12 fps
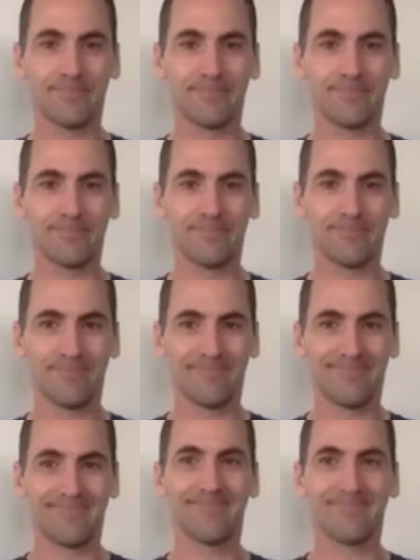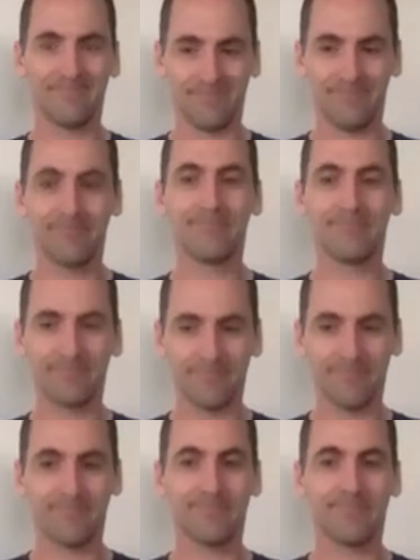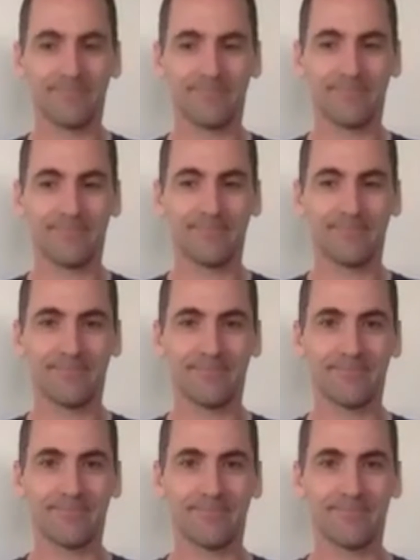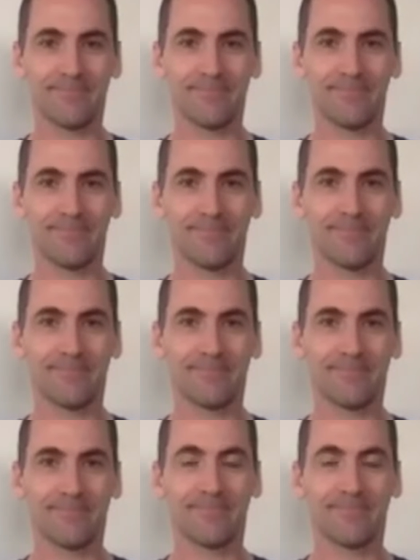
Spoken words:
(not speaking)